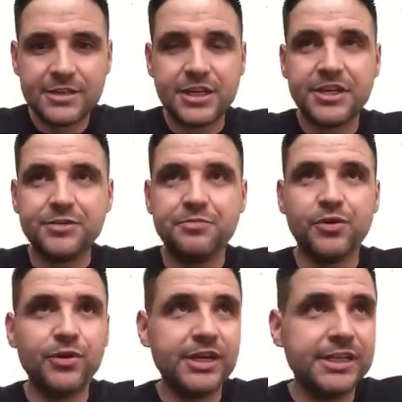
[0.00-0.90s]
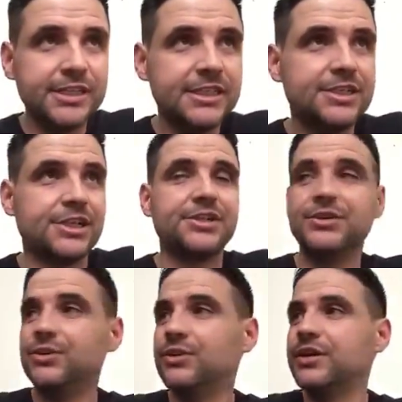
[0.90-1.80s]
check your boiler, check
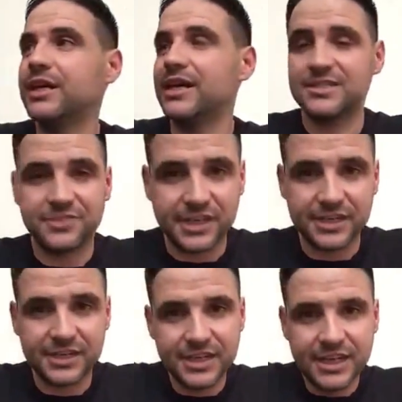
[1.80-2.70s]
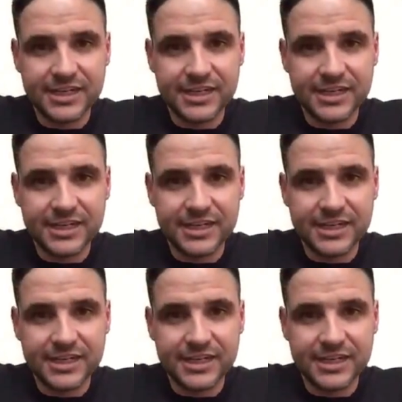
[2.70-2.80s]
your gas fire,